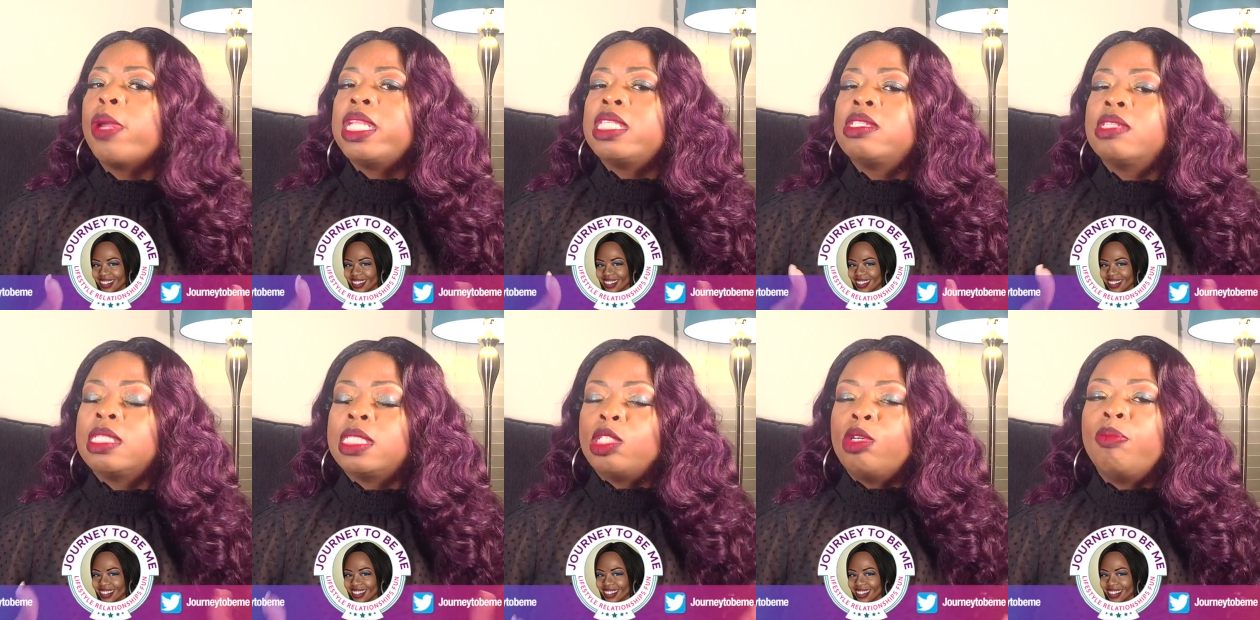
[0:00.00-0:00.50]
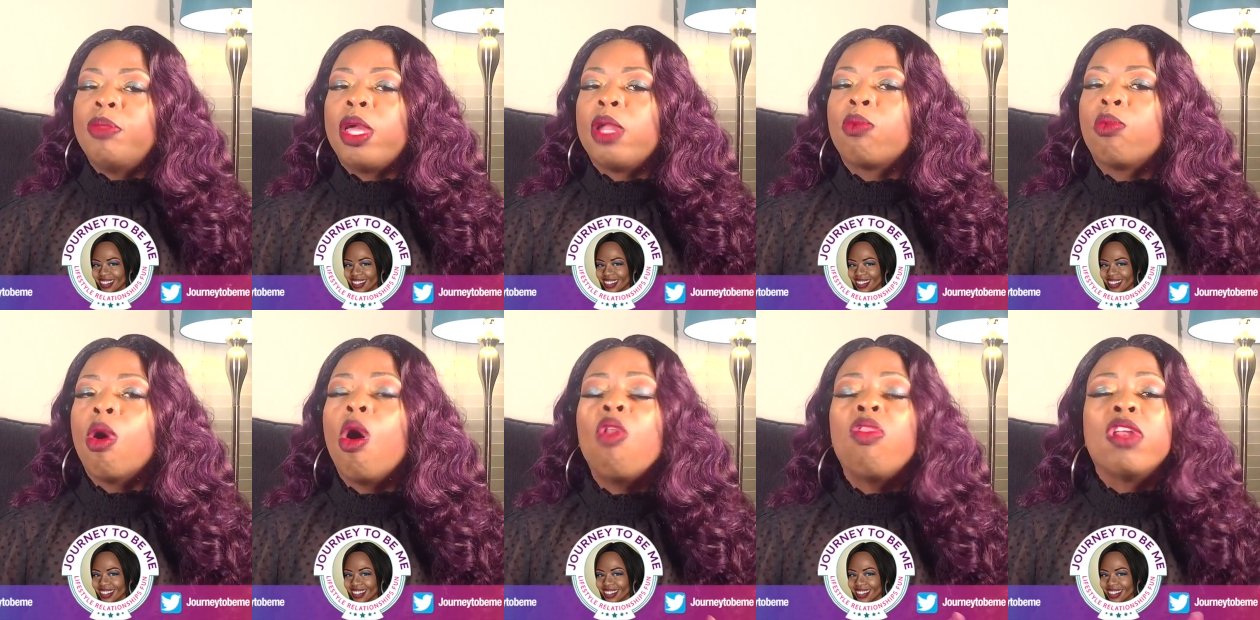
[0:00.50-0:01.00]
Speaker 1: ready to assume
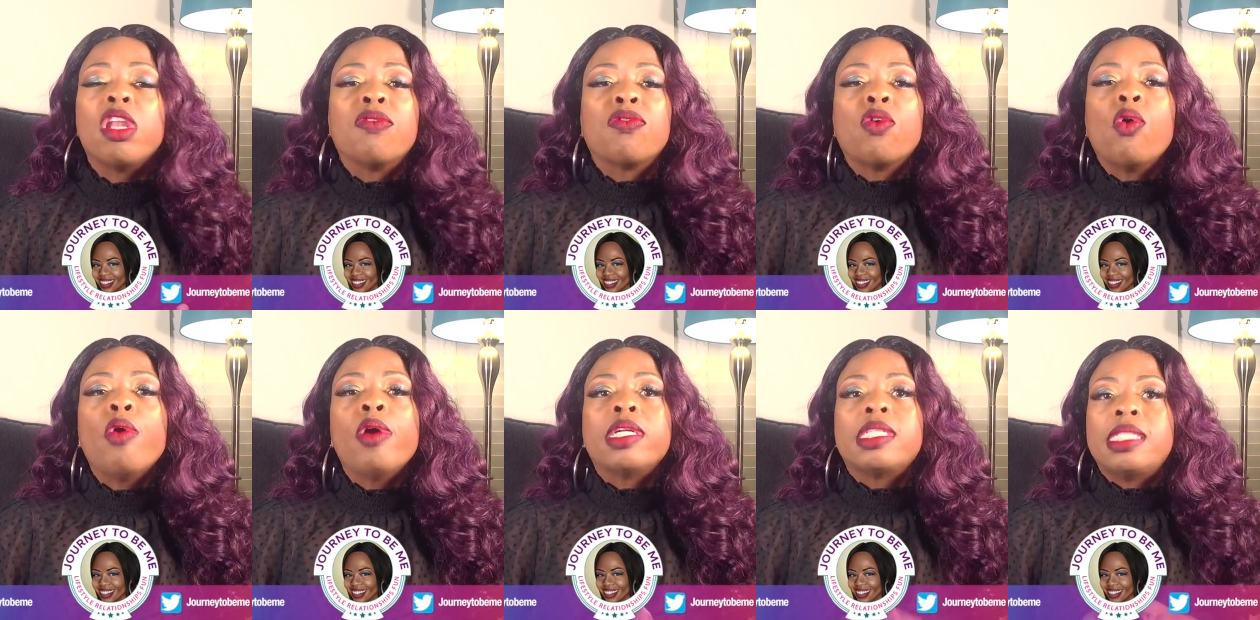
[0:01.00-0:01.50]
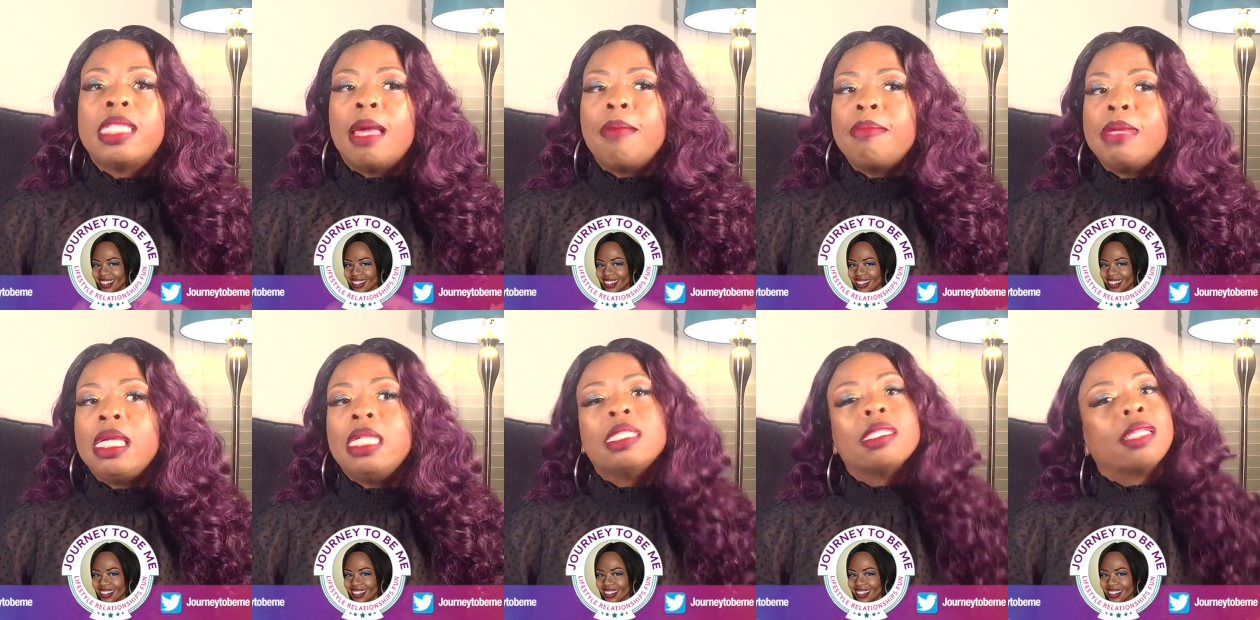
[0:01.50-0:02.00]
that role, then of course
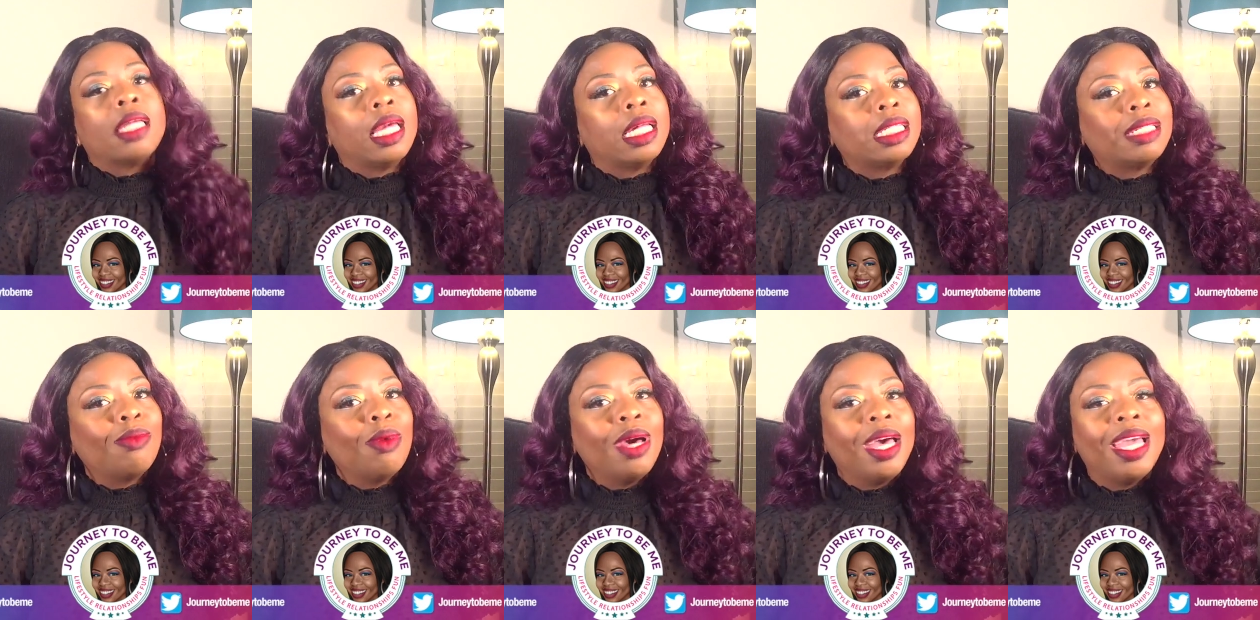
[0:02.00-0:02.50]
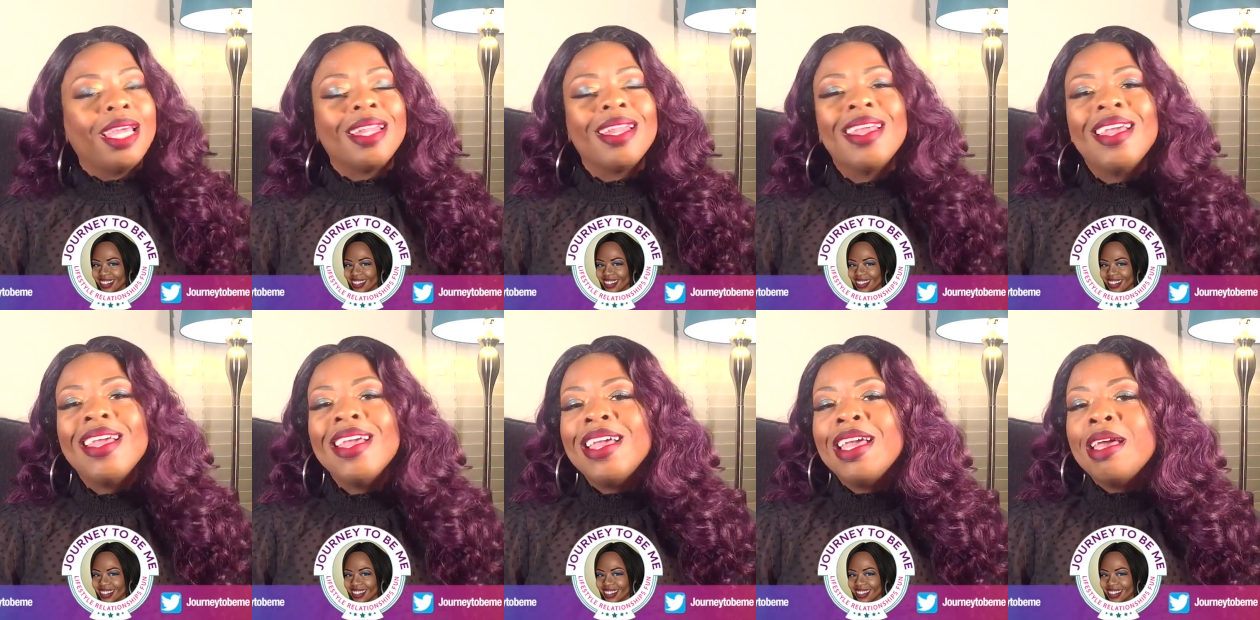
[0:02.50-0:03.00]
that means, guess what?